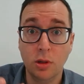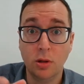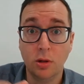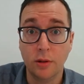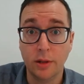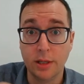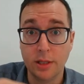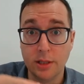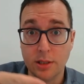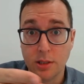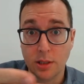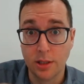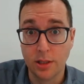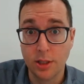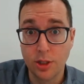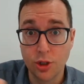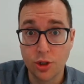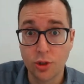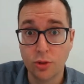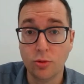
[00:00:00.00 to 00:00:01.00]
these
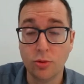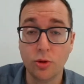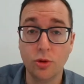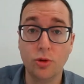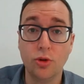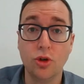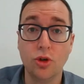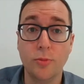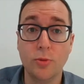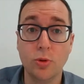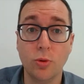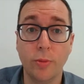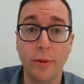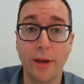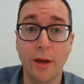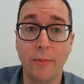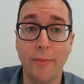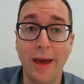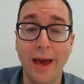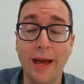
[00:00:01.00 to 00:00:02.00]
additional YouTubes will be
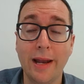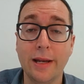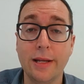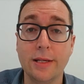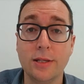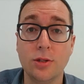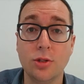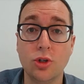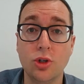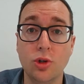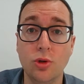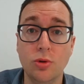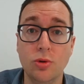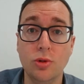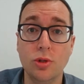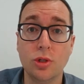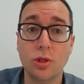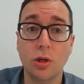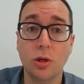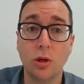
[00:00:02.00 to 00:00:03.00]
about, is the
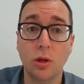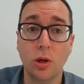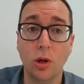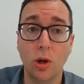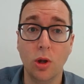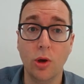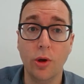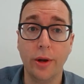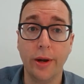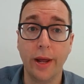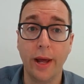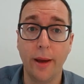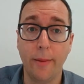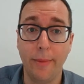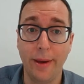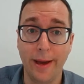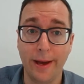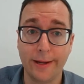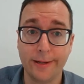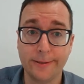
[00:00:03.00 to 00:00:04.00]
students learn
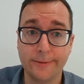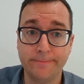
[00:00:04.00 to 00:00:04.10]
about.